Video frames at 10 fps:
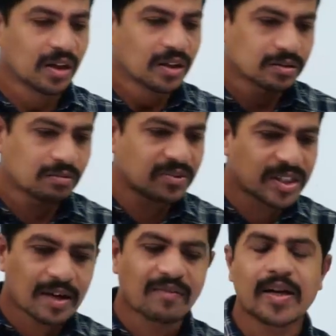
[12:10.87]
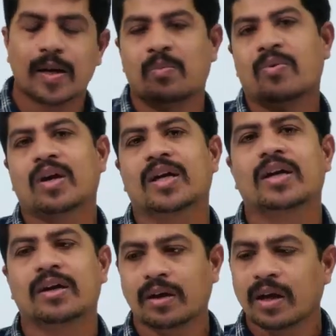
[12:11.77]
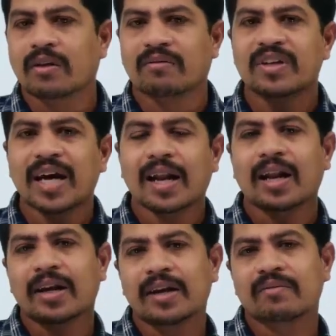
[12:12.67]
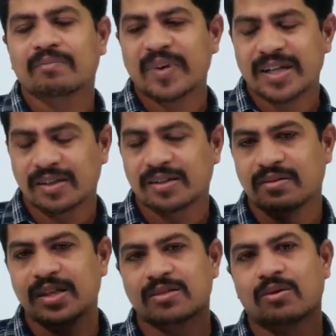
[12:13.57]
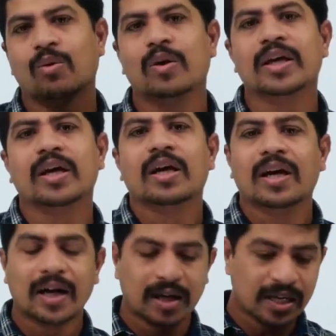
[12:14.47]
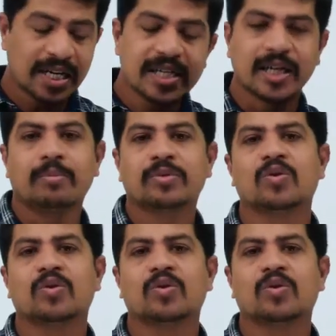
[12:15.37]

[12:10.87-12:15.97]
So these are very important. We are learning basics very slowly and in depth,